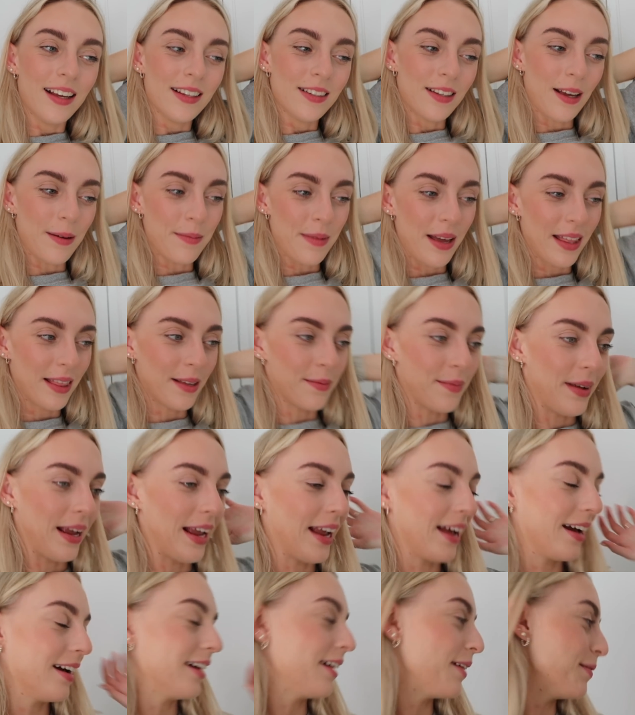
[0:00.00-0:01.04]
So I met them
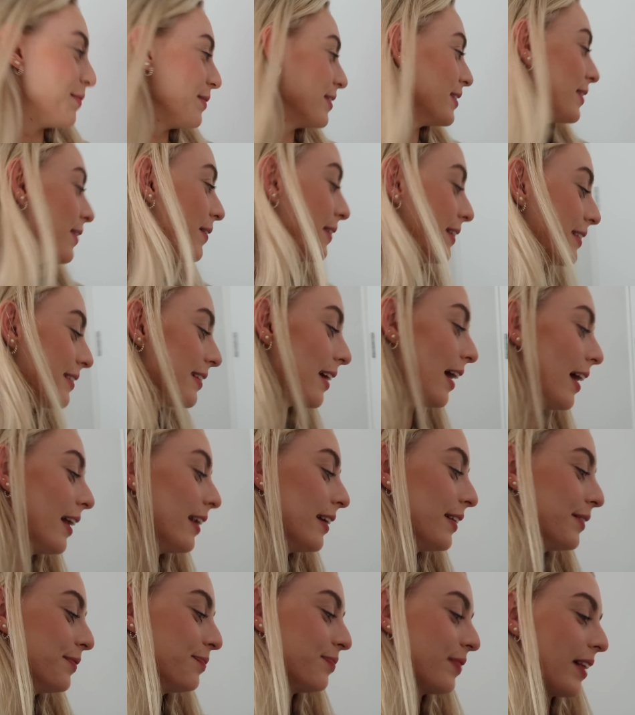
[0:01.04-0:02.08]
here. I'm so
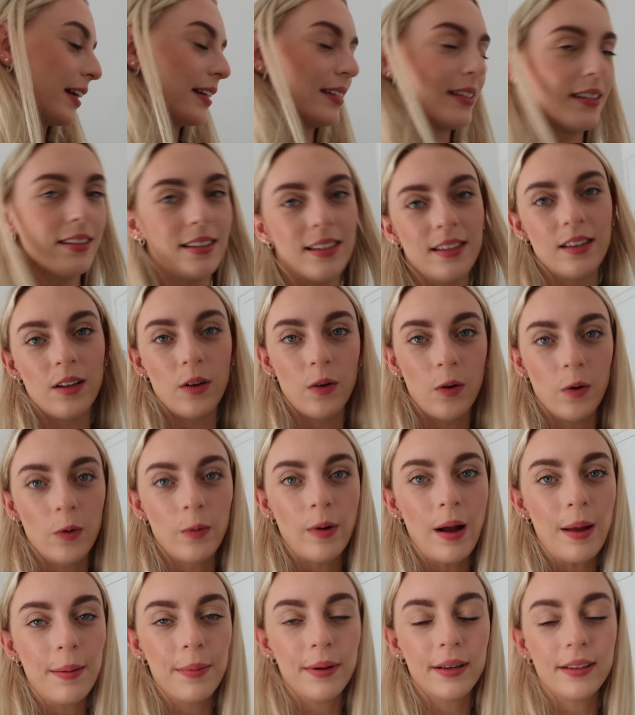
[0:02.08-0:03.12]
excited. It's just in the
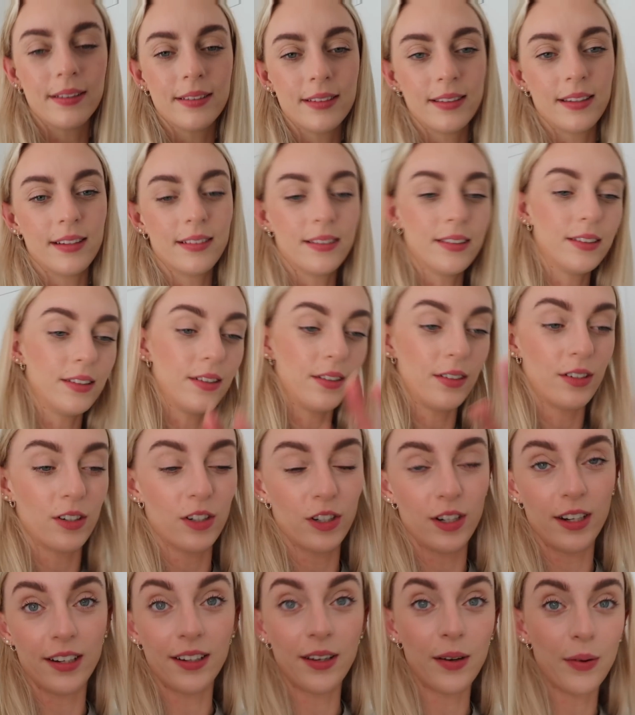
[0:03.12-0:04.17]
hallway because there's a lot of shit